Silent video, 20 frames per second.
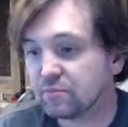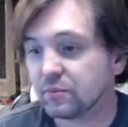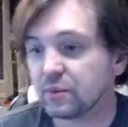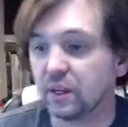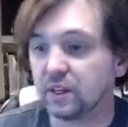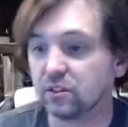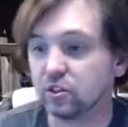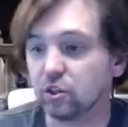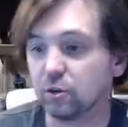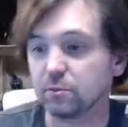
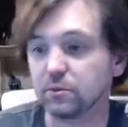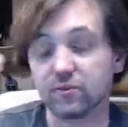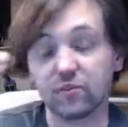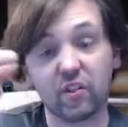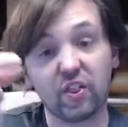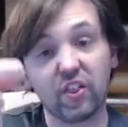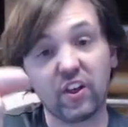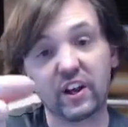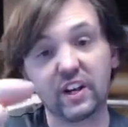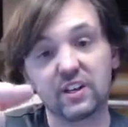in terms of
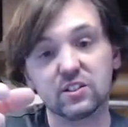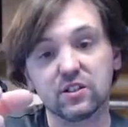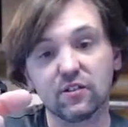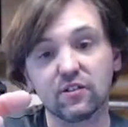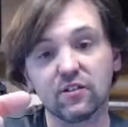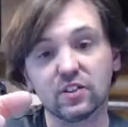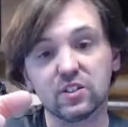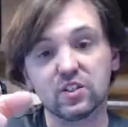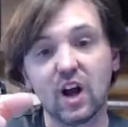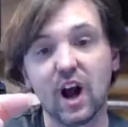thickness of
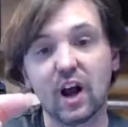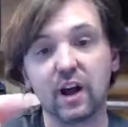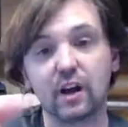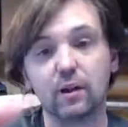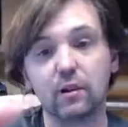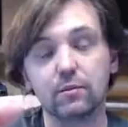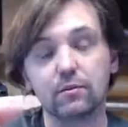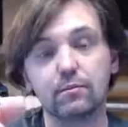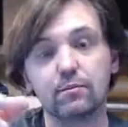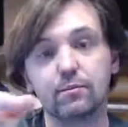the
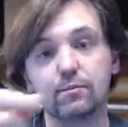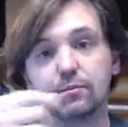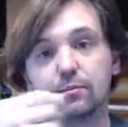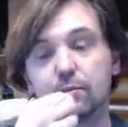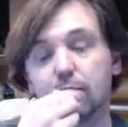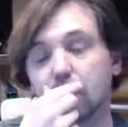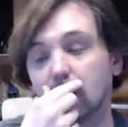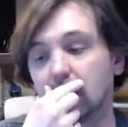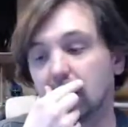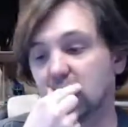stile.
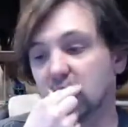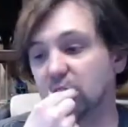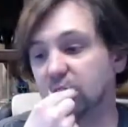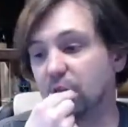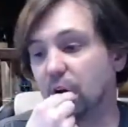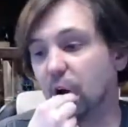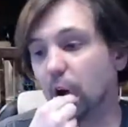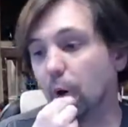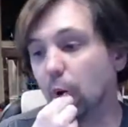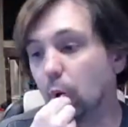
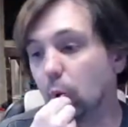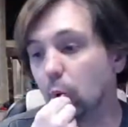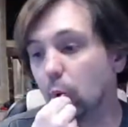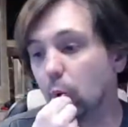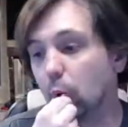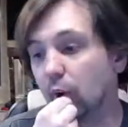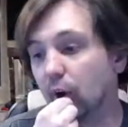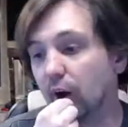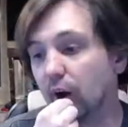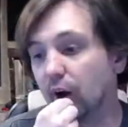
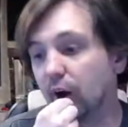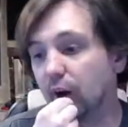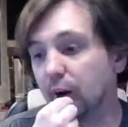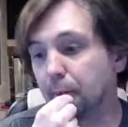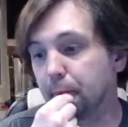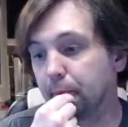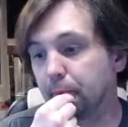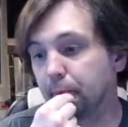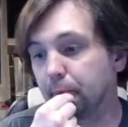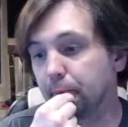So
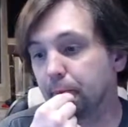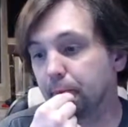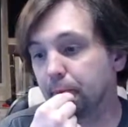um,